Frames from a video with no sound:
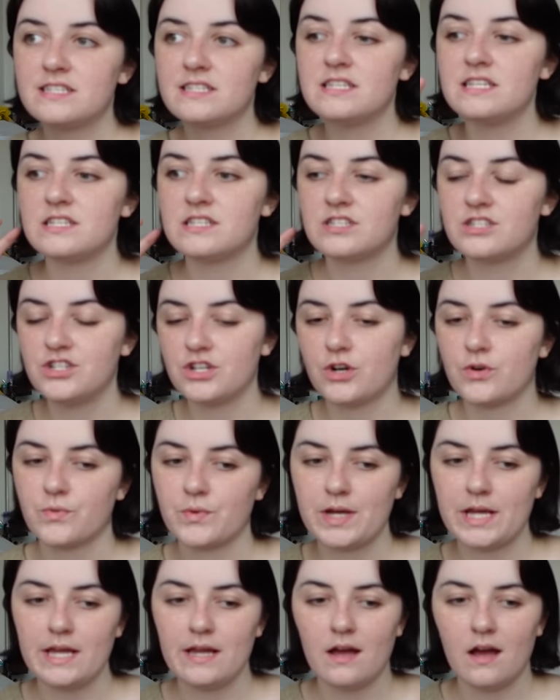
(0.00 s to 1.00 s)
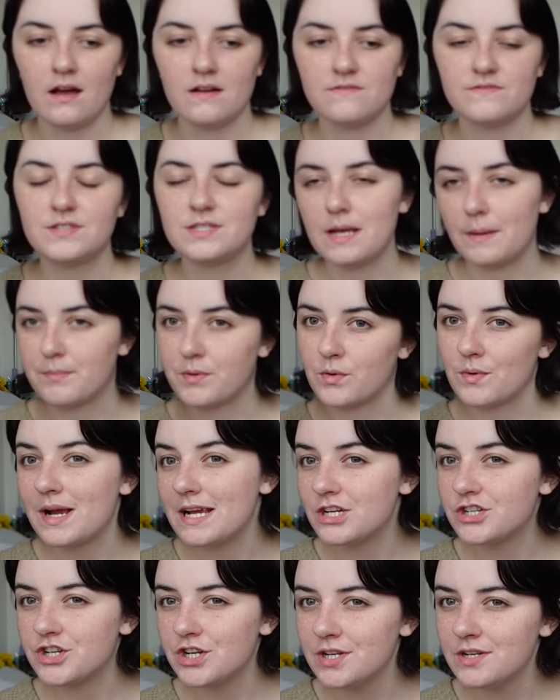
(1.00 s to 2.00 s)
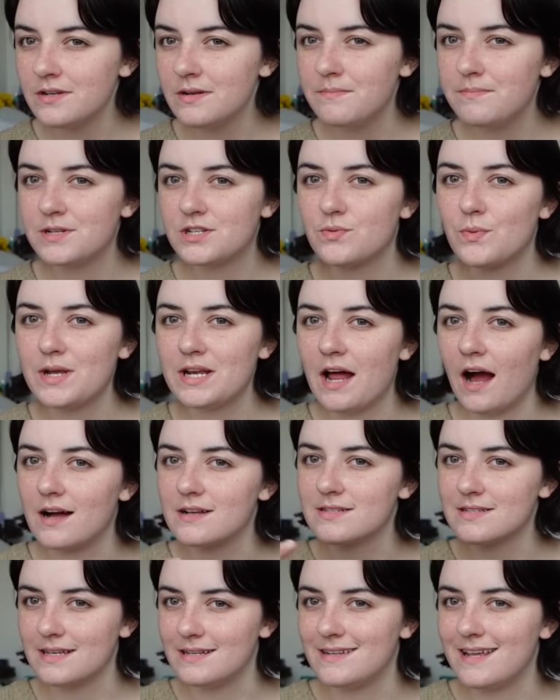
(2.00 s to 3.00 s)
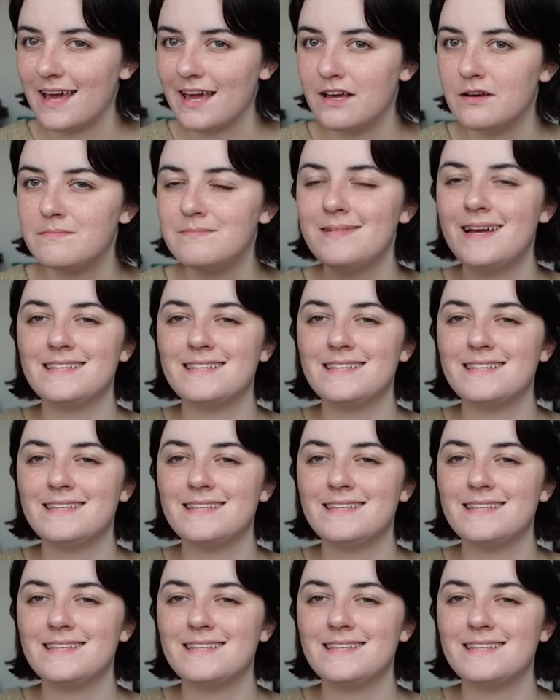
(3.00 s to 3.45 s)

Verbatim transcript: this degree of separation between us and him,